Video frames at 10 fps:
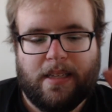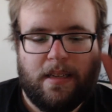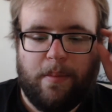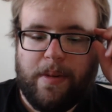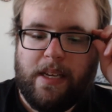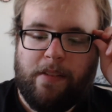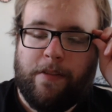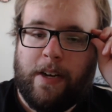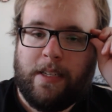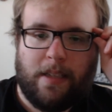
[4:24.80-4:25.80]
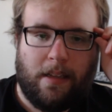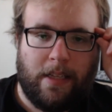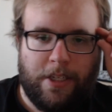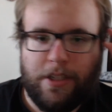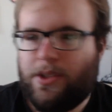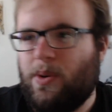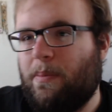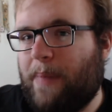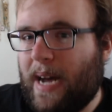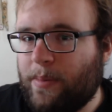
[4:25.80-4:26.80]
Somebody invites Alicia to
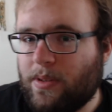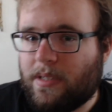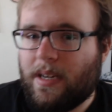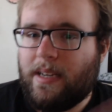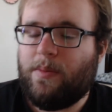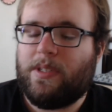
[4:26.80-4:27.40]
a Bible study,